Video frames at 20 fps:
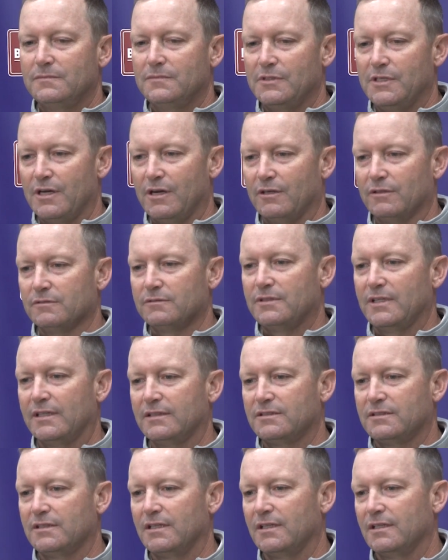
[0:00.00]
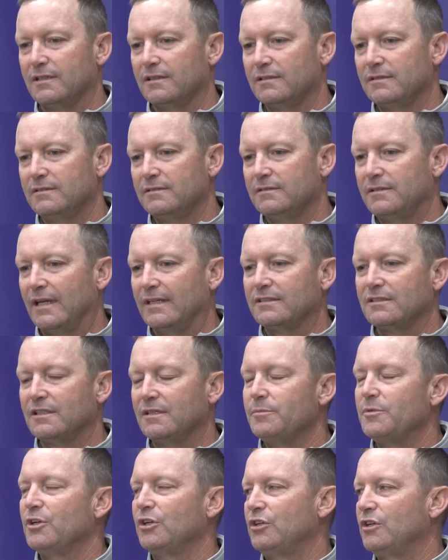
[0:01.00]
you know, that's going
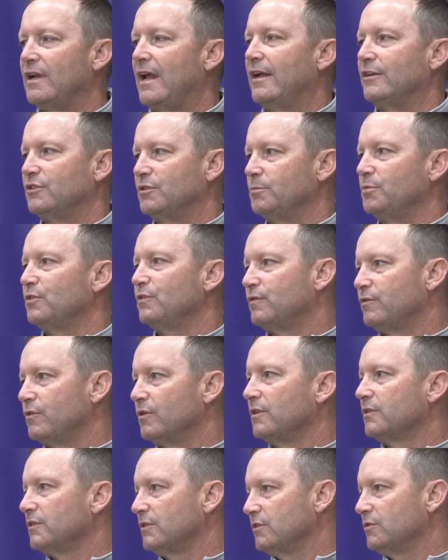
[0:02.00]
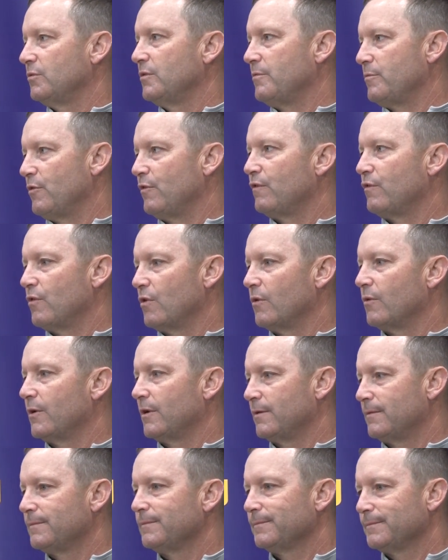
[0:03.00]
to be a good attribute for us as we move forward.